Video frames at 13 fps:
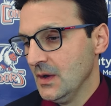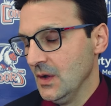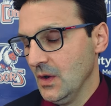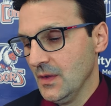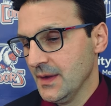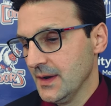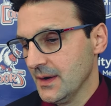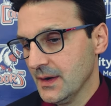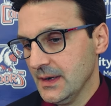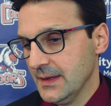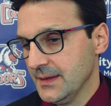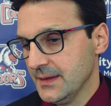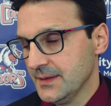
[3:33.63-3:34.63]
No,
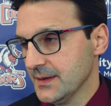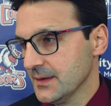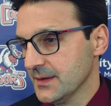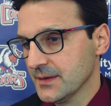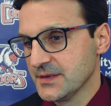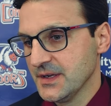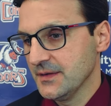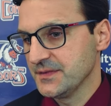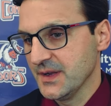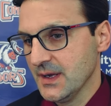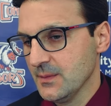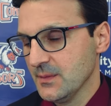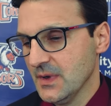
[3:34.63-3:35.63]
they're a tough
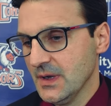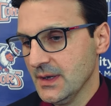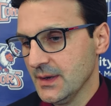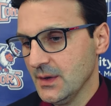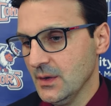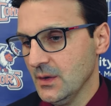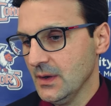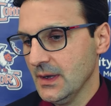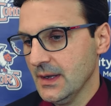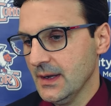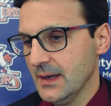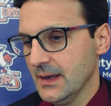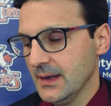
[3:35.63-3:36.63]
team. You know,
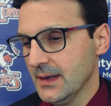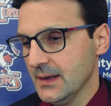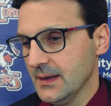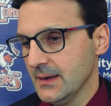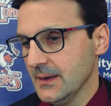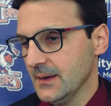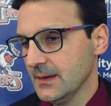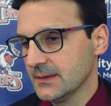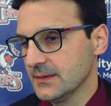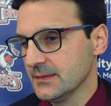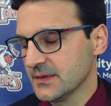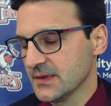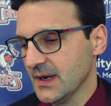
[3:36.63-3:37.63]
I
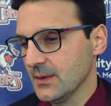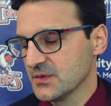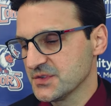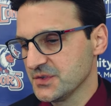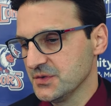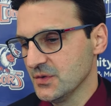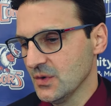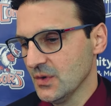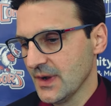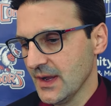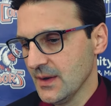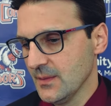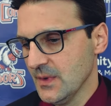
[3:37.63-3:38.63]
tonight was a
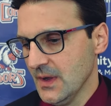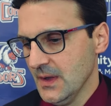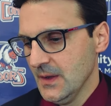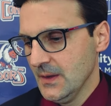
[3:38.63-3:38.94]
two-goal game.